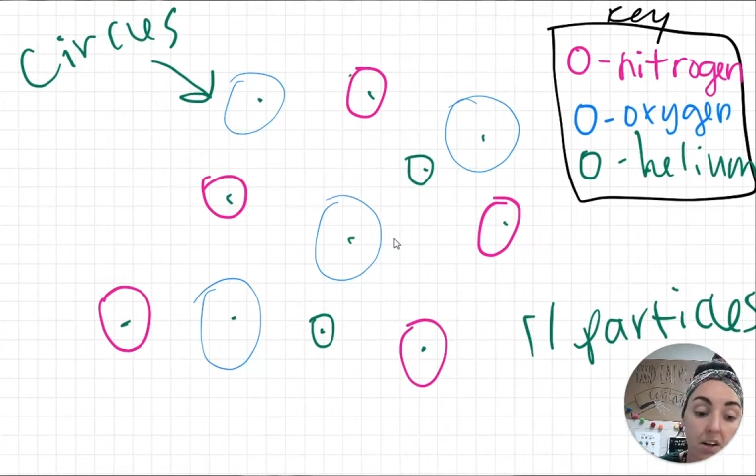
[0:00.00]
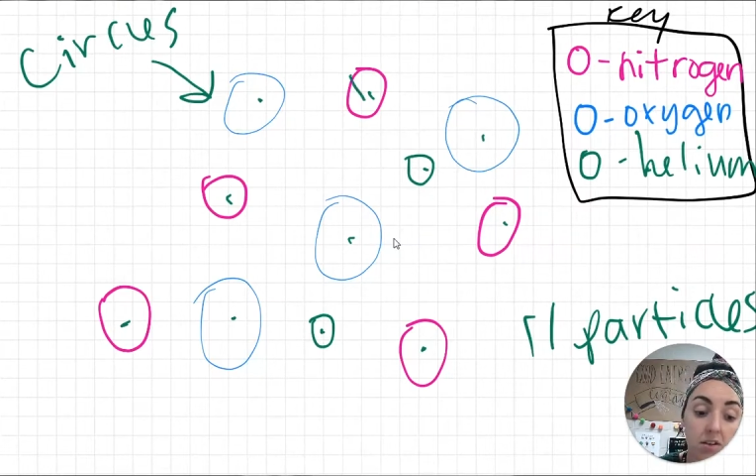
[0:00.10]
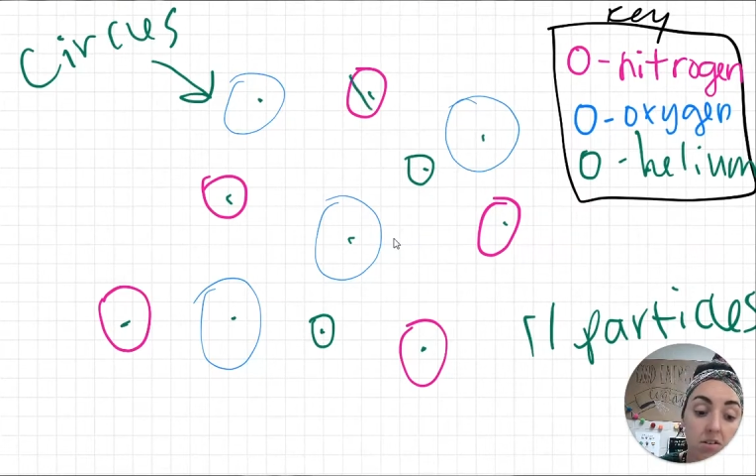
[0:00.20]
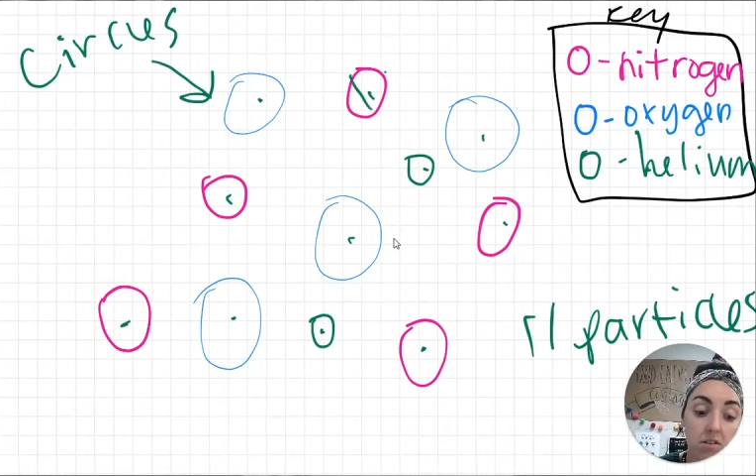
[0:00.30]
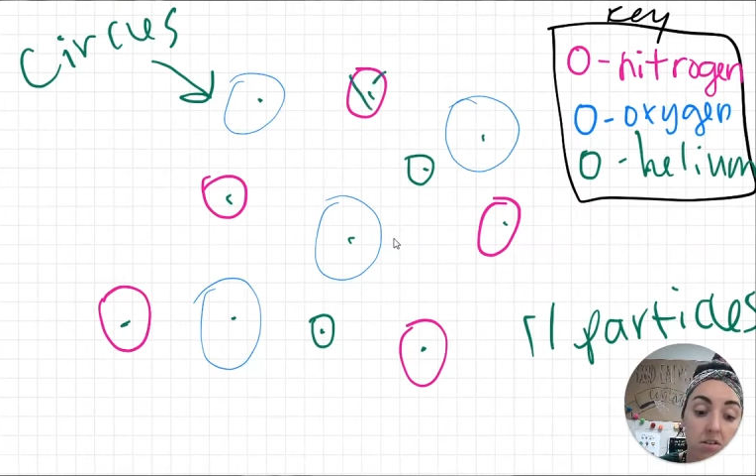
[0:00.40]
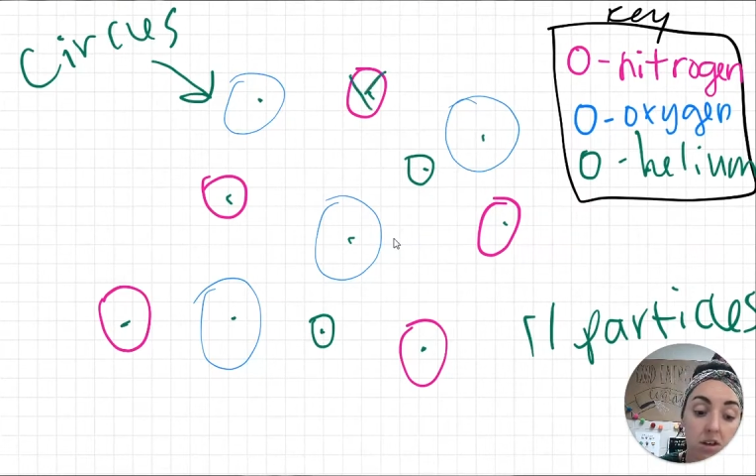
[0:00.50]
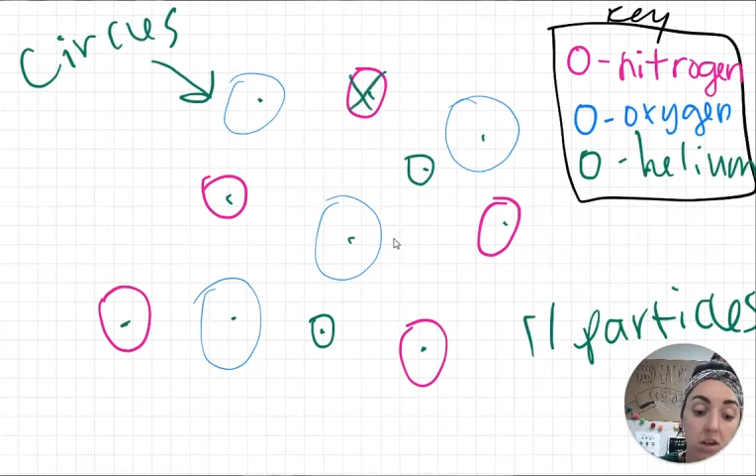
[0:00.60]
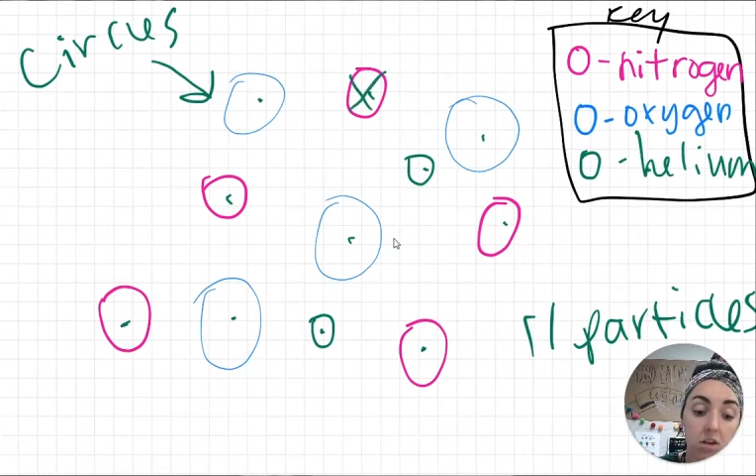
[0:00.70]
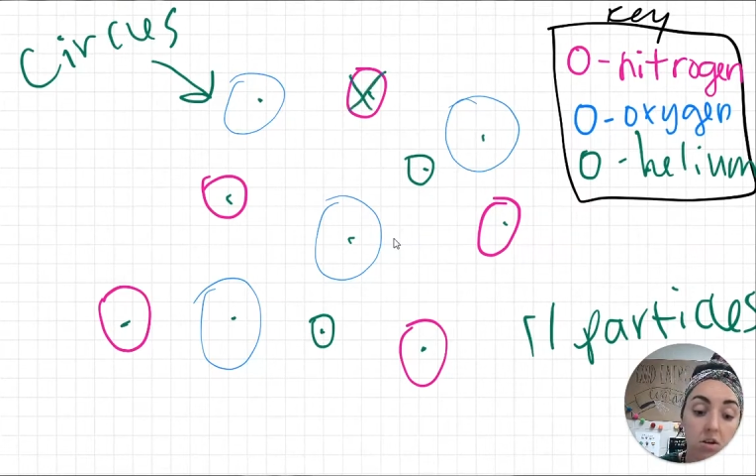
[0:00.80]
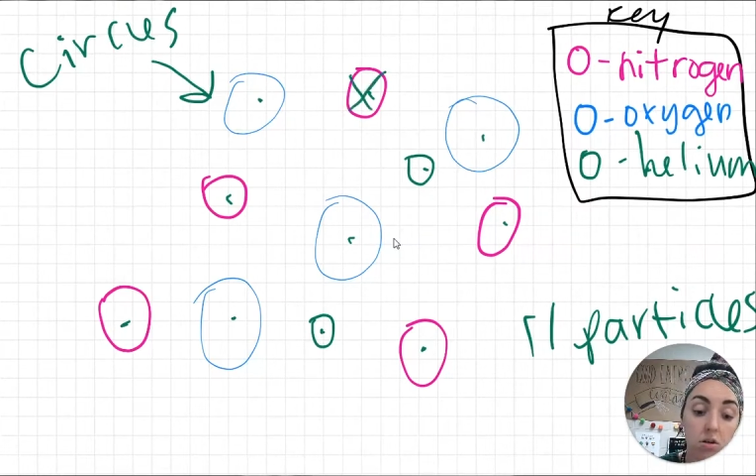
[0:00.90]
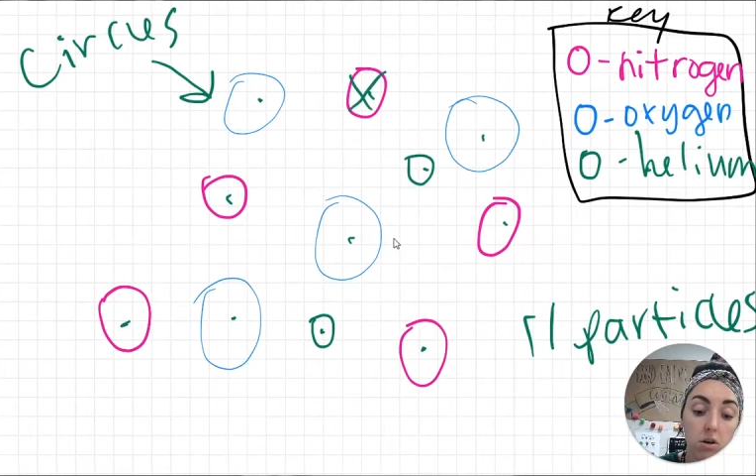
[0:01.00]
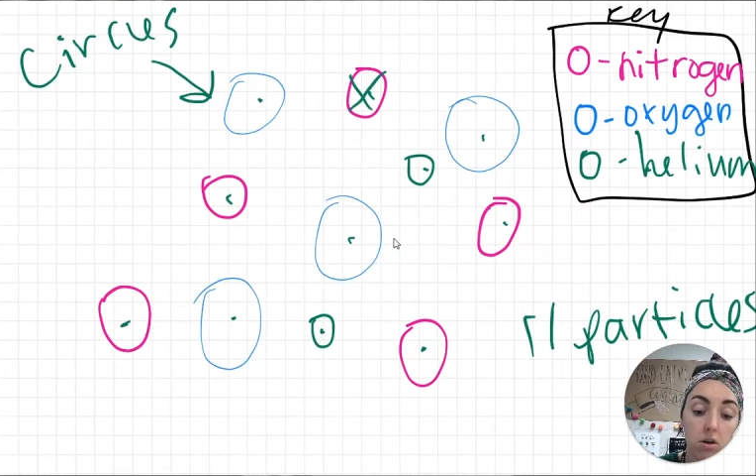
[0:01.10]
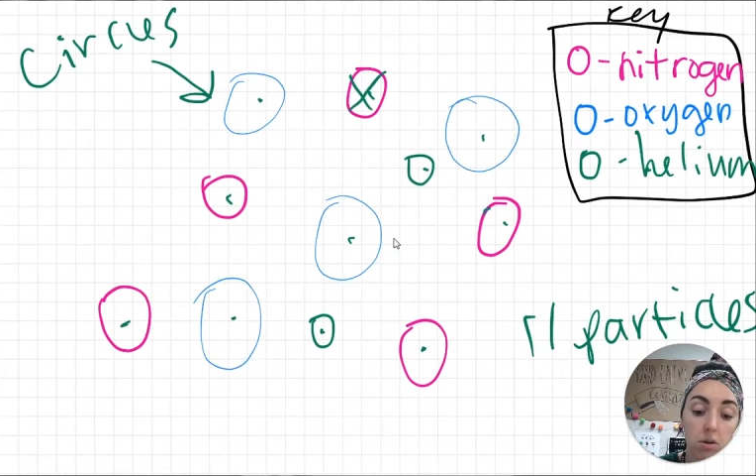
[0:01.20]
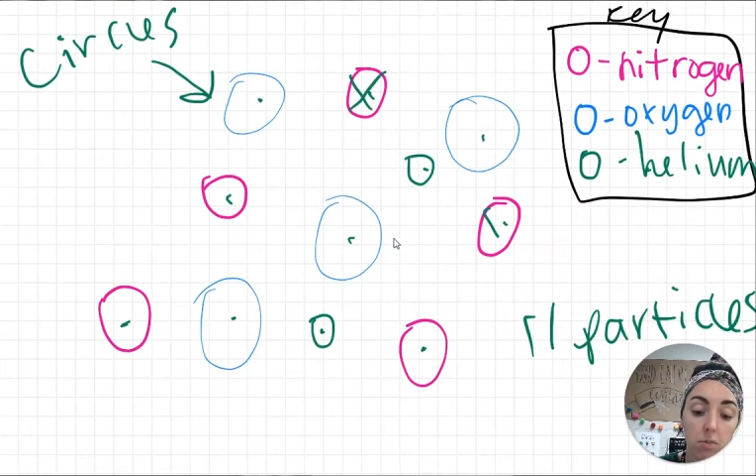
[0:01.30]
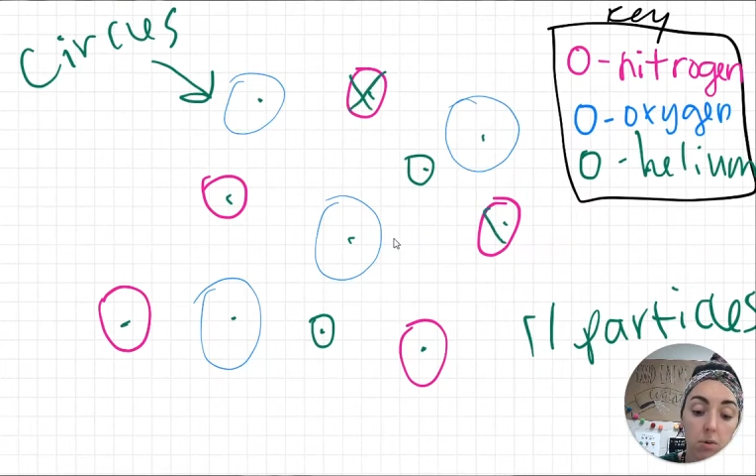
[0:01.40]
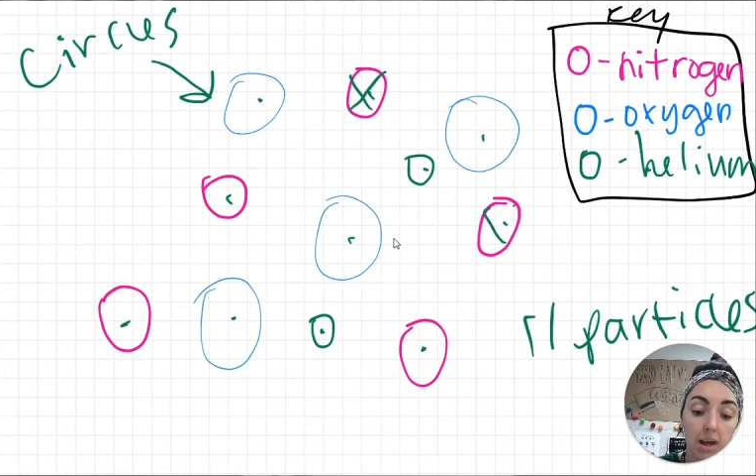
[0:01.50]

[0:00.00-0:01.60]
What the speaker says: you could put an X